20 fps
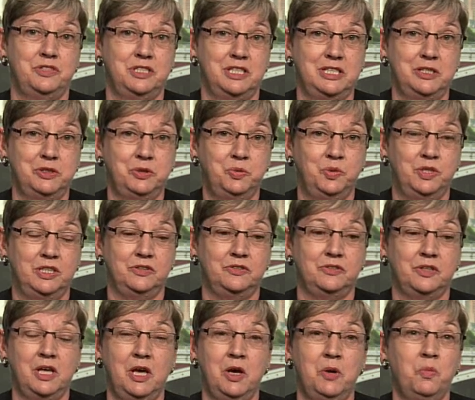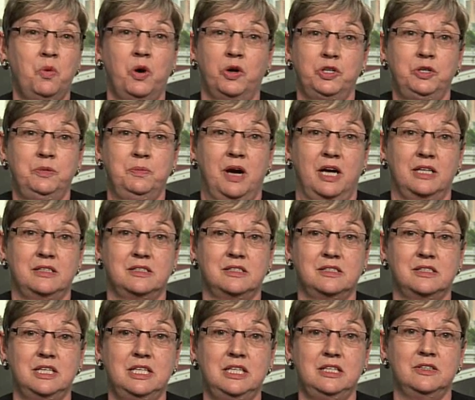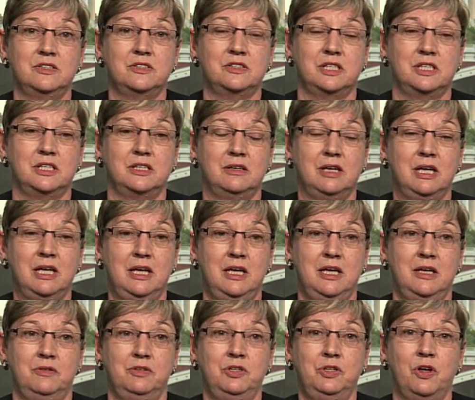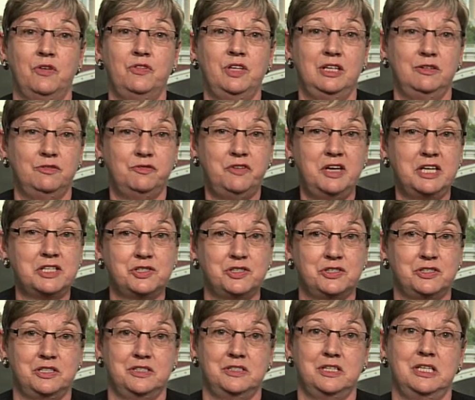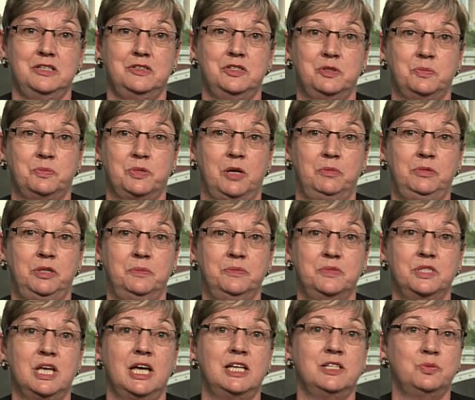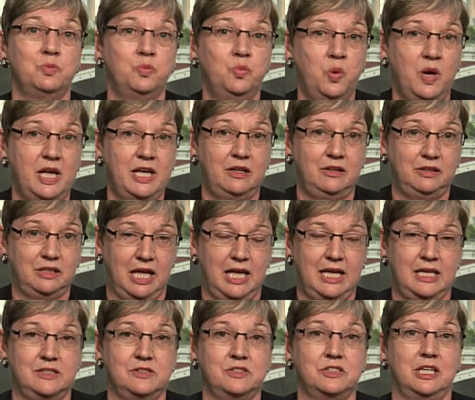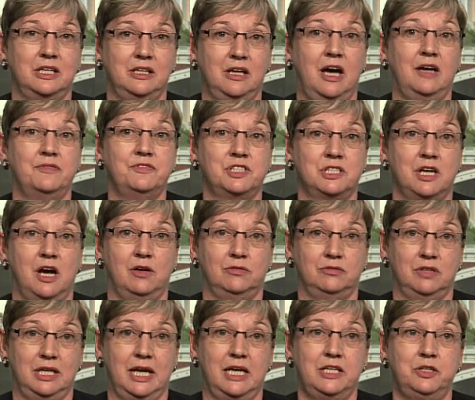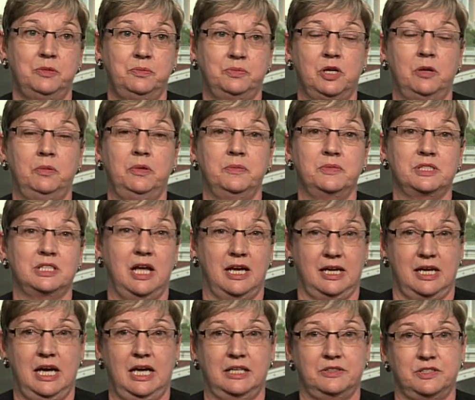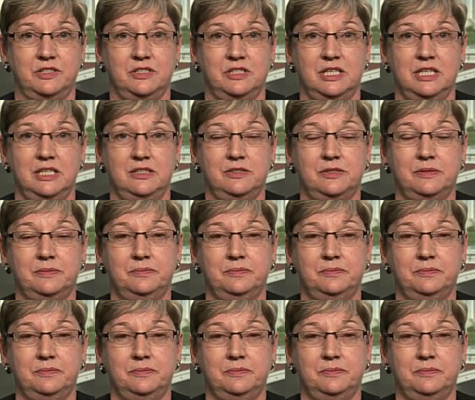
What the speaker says: deal with what you might see as the, you know, the infectious diseases problems as well as the lifestyle related problems like heart disease.